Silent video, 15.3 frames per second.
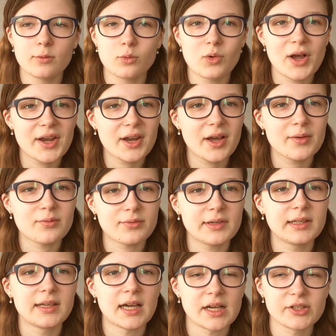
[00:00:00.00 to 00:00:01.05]
When I'm
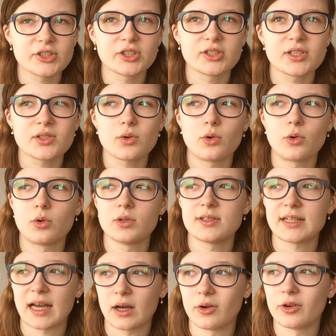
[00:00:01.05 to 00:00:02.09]
feeling anxious or
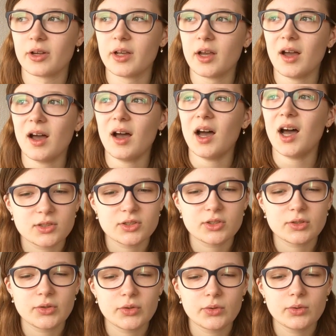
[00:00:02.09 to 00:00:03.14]
down,
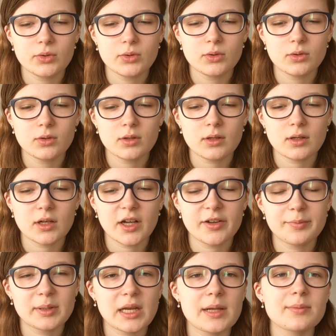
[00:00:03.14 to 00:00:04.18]
to
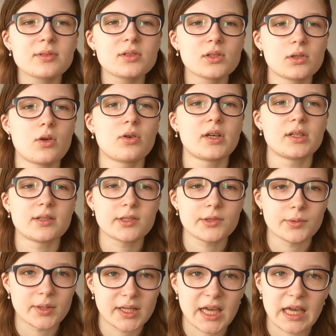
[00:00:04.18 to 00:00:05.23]
have been able to log
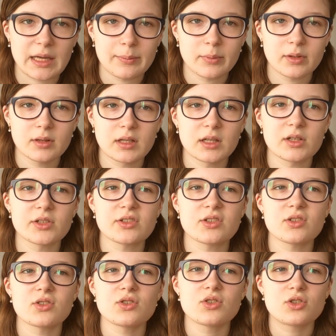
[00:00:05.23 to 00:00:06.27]
into a game that
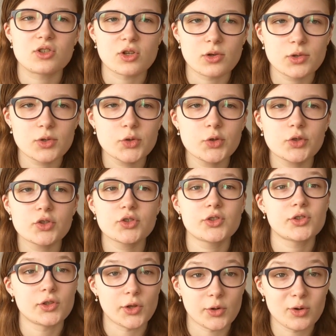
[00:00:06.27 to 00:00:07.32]
is so
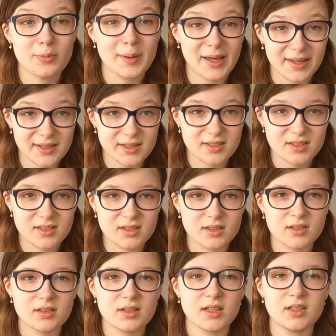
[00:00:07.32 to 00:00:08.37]
slow-paced,
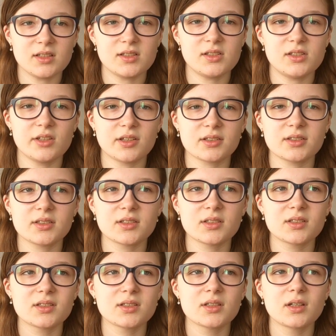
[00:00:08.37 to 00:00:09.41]
that is
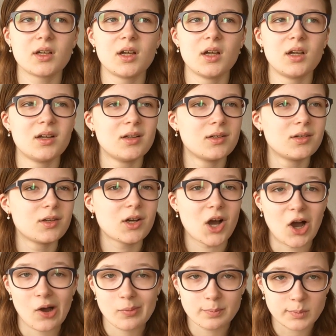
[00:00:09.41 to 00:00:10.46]
just
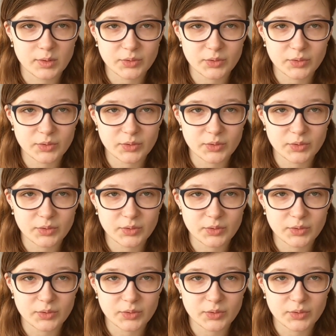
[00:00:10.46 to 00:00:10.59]
calm